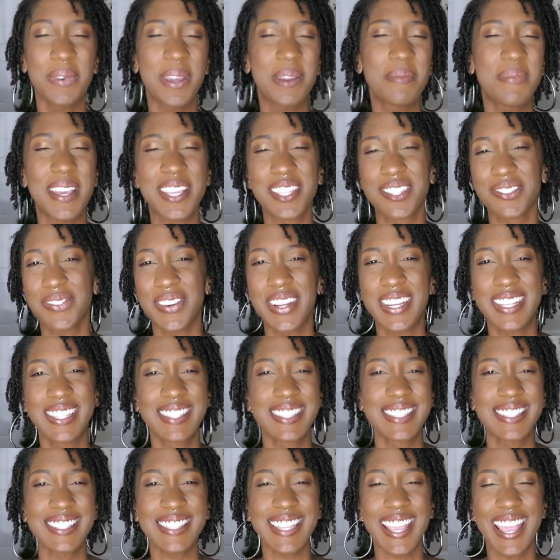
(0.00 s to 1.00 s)
best
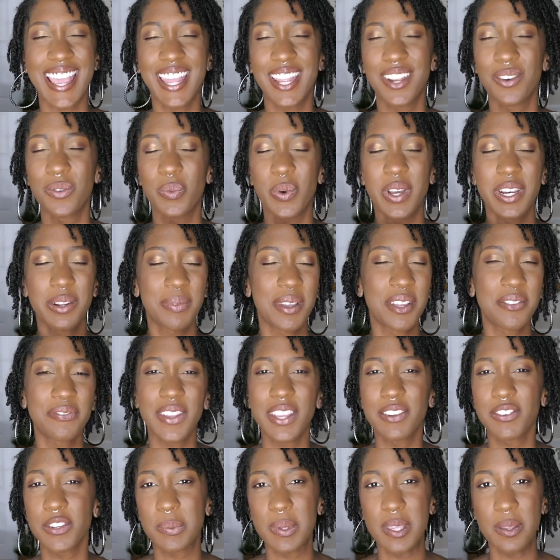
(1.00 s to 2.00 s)
friends and one of my
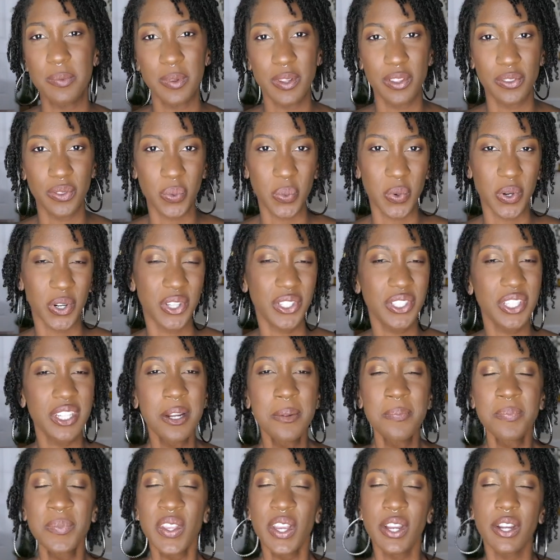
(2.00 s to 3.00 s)
favorite people in the world.
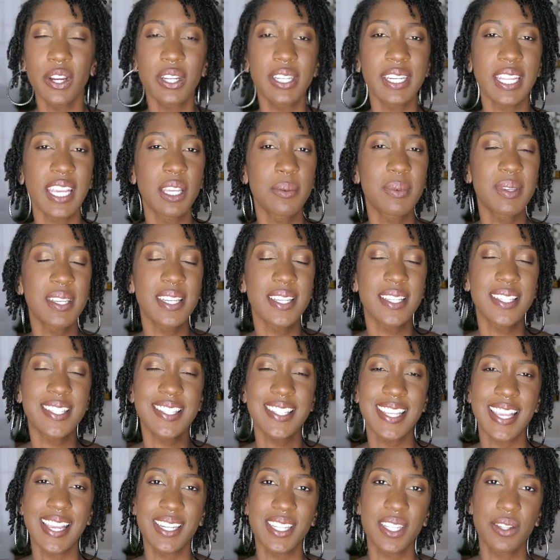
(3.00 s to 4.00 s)
Her name is
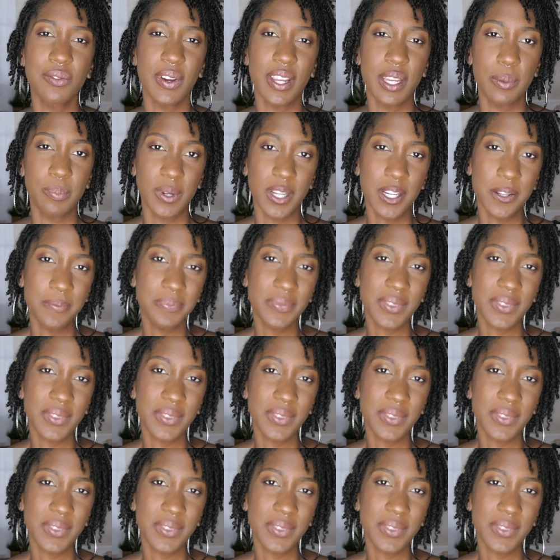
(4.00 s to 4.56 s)
Sandy Raper,